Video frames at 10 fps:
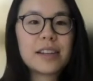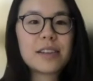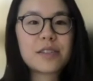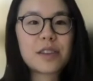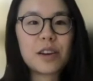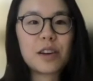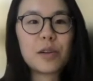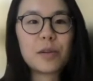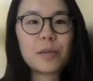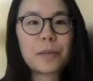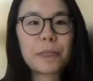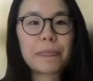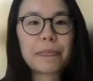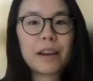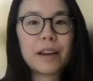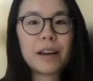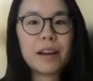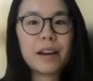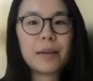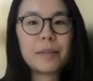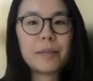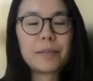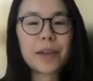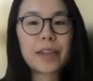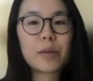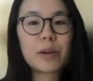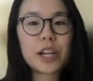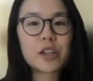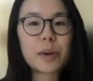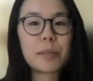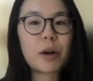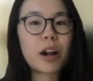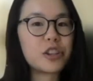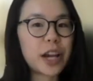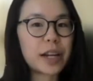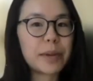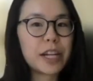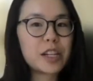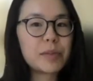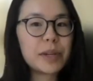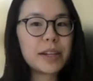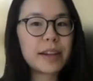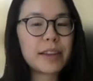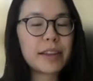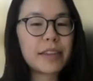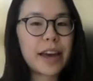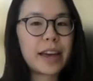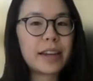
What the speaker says: So I think we touched on project management. I think that